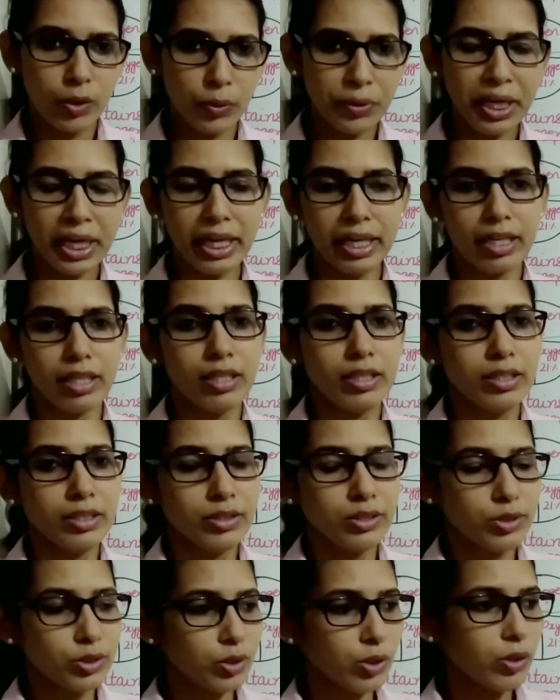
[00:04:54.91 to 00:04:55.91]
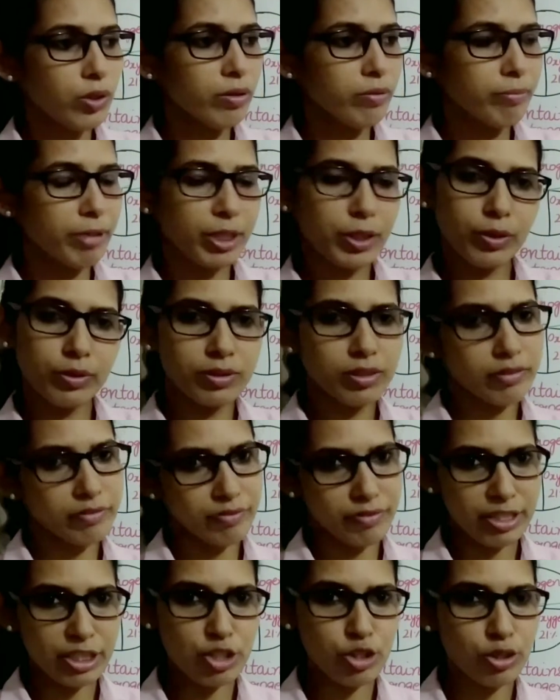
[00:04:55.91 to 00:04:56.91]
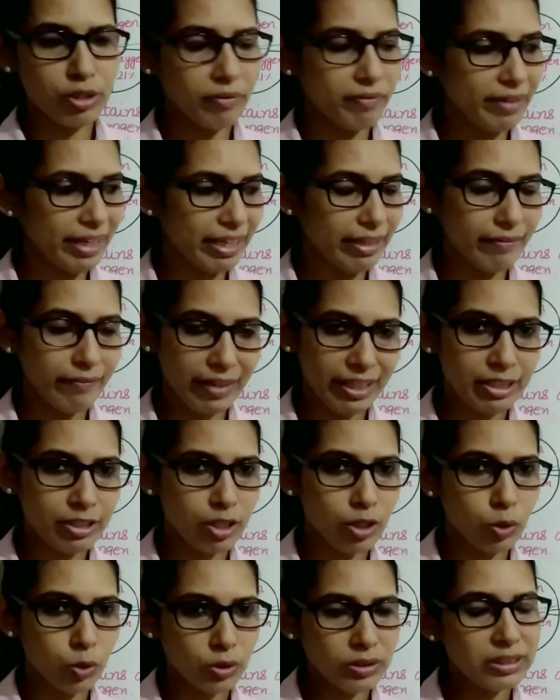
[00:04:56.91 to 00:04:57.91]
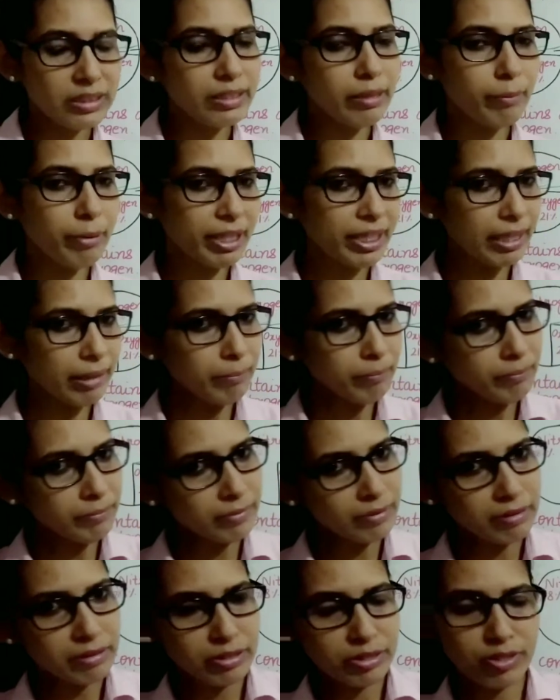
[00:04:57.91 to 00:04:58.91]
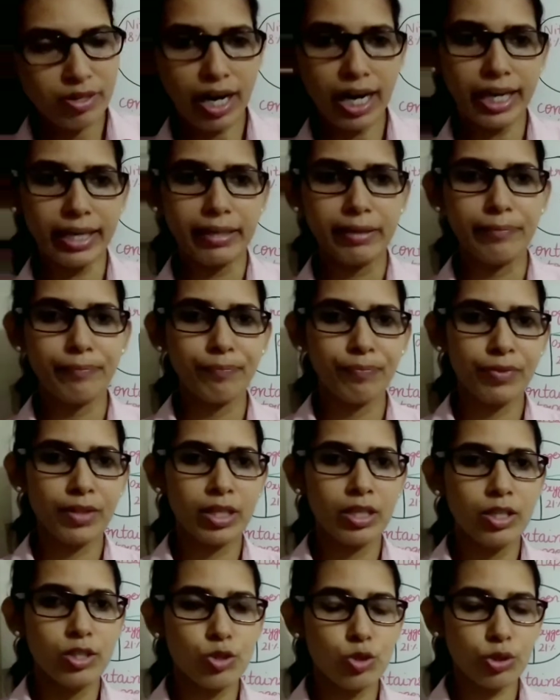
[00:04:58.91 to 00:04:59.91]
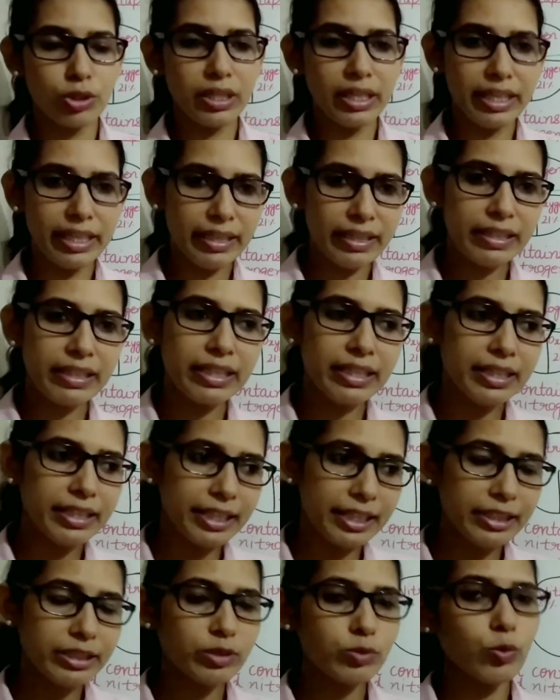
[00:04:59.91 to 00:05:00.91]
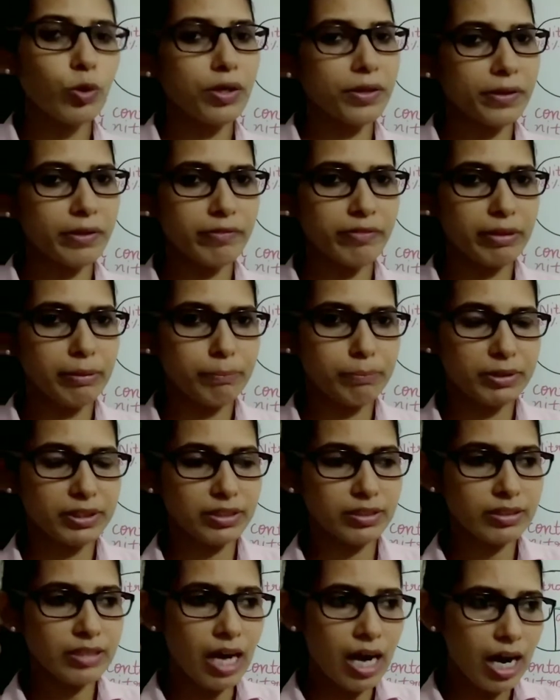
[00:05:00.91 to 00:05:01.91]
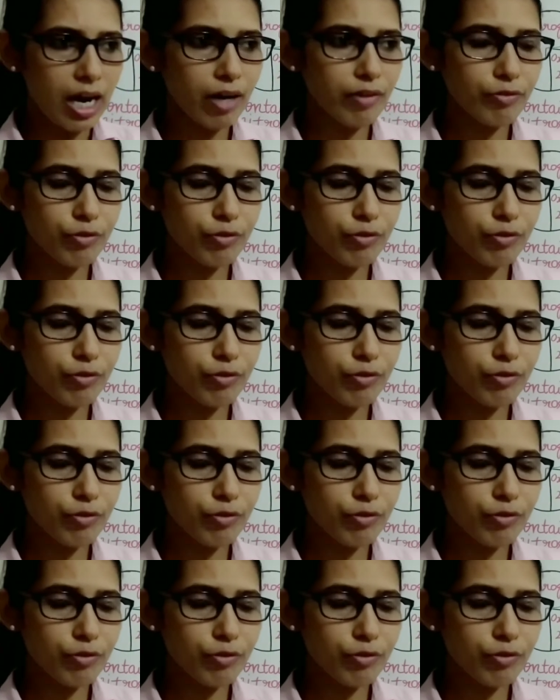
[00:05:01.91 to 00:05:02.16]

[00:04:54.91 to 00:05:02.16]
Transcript: Okay, so because of which the wet clothes, they become dry. So the air contains water vapors.